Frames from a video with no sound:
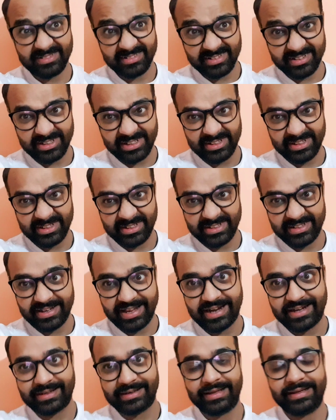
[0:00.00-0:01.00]

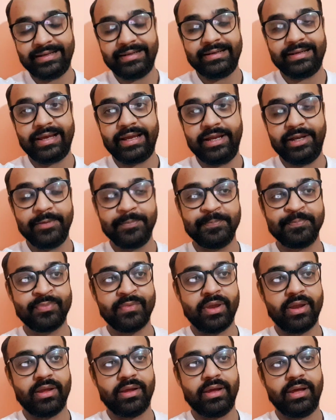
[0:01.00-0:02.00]
at night,
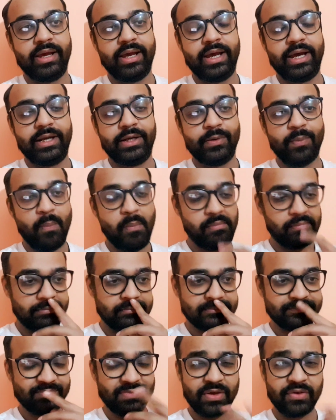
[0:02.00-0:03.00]
and
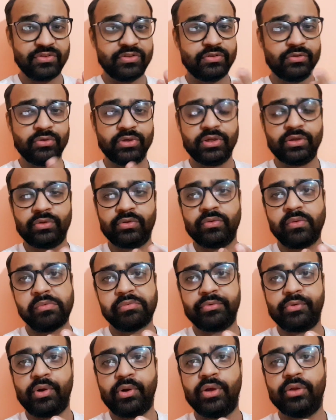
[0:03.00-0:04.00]
I was just
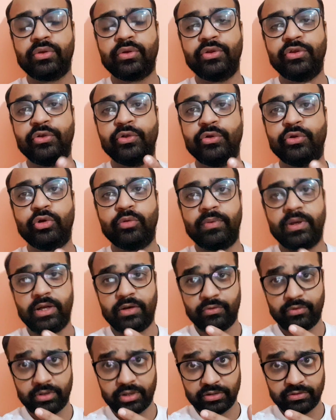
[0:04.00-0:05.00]
going through YouTube,
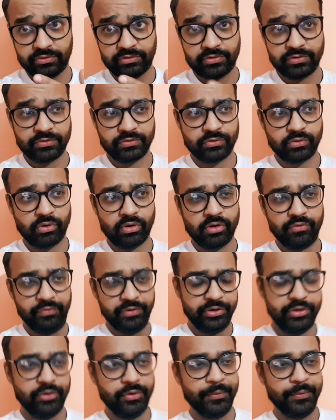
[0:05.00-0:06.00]
and I just saw a
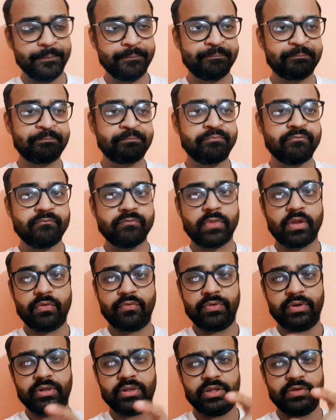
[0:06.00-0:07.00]
video
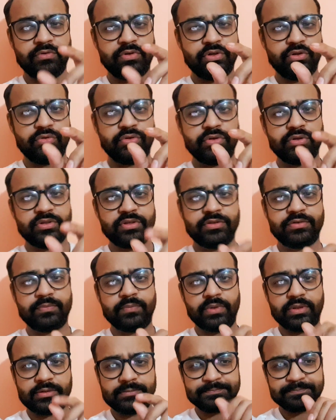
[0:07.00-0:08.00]
where they were, just
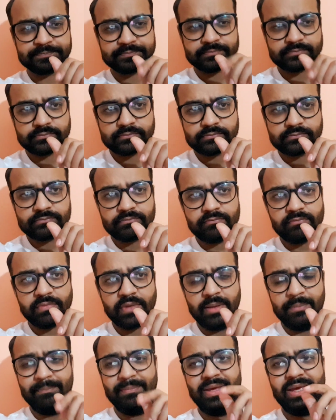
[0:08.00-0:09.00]

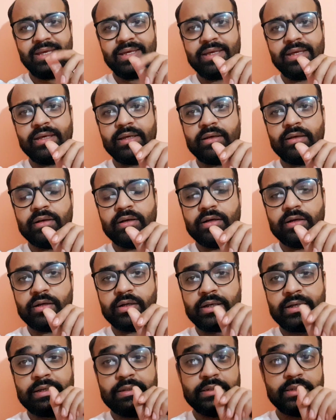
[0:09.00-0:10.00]
making
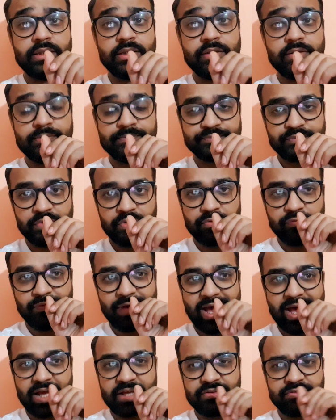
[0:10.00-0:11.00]
colored
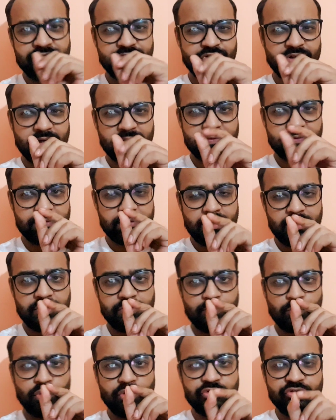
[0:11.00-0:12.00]
wax chunks,
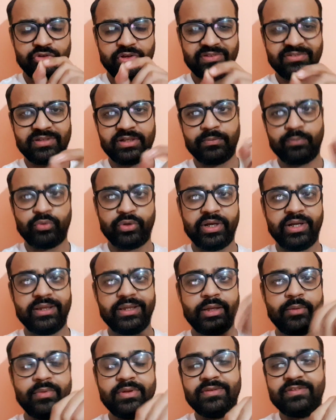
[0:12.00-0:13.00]
small chunks, and putting
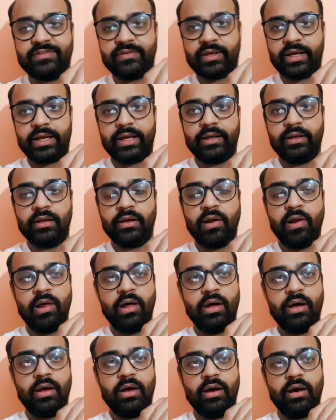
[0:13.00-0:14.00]
them inside
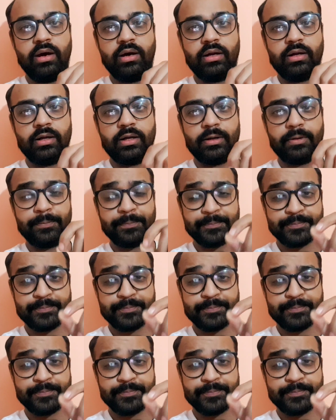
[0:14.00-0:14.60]
uh,